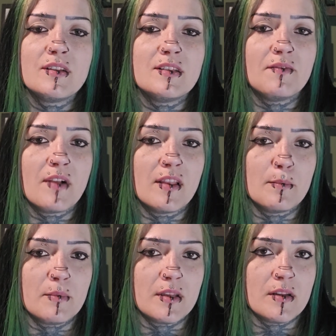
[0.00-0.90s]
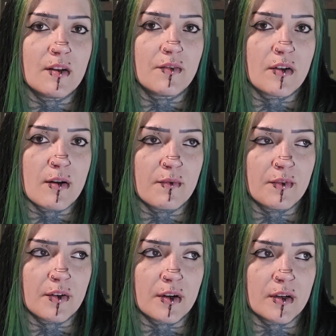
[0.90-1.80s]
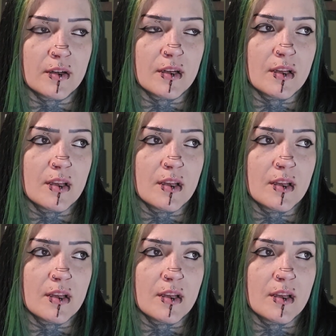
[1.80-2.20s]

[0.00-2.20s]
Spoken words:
the development of comfort,